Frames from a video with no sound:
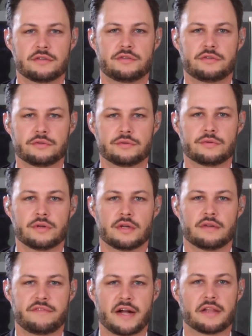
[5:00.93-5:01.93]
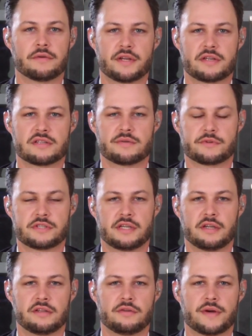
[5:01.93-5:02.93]
to valuations that we're
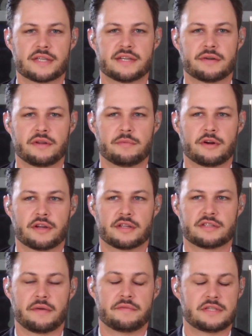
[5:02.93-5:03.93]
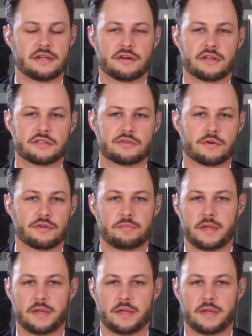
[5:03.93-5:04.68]
seeing in the U.S. equity markets. Obviously, earnings growth